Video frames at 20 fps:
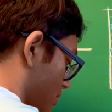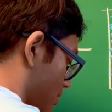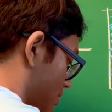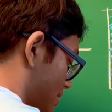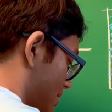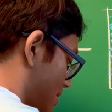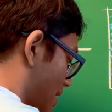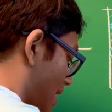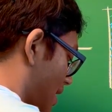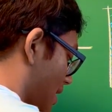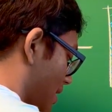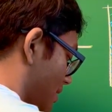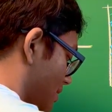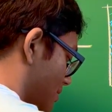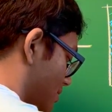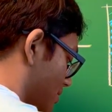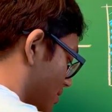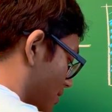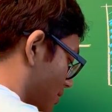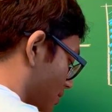
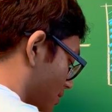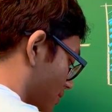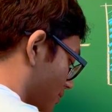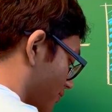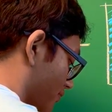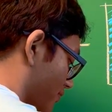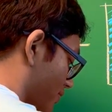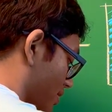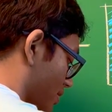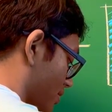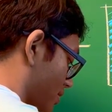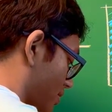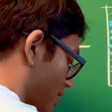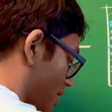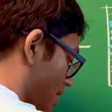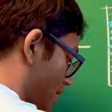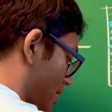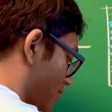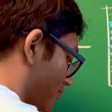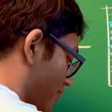size of the
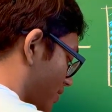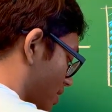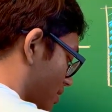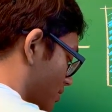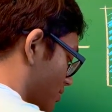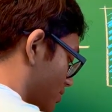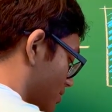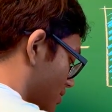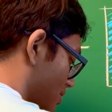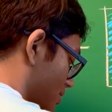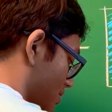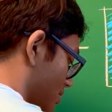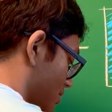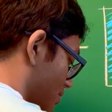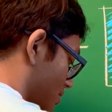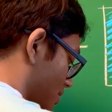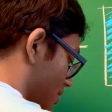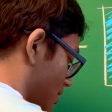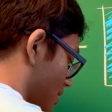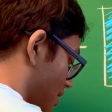theta vectors,
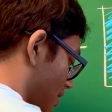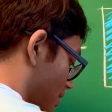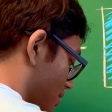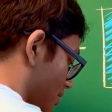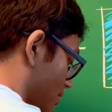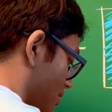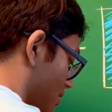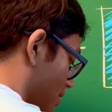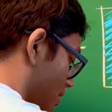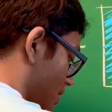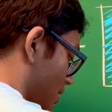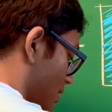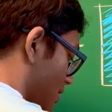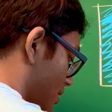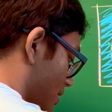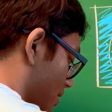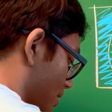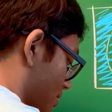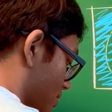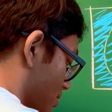the theta
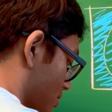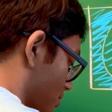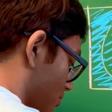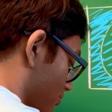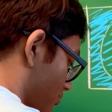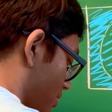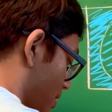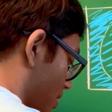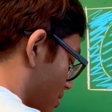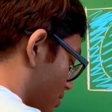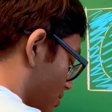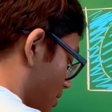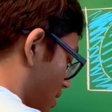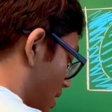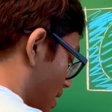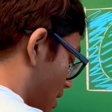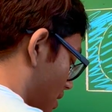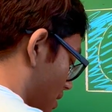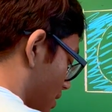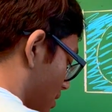things bigger
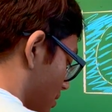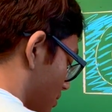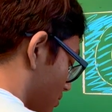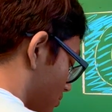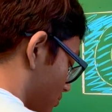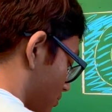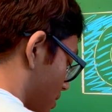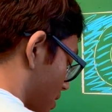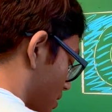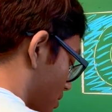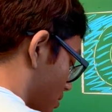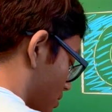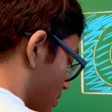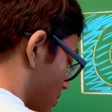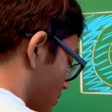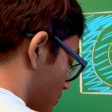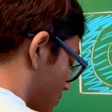and bigger.